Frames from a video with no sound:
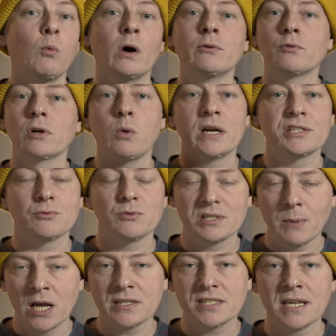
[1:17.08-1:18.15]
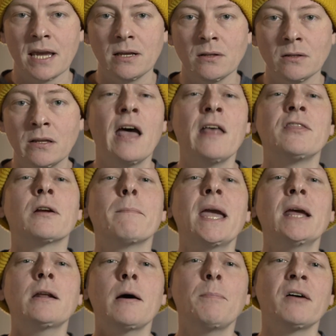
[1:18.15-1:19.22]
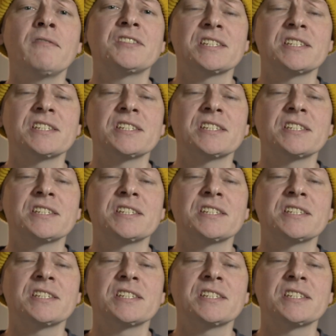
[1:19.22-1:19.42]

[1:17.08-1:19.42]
one request response cycle, and they're made up of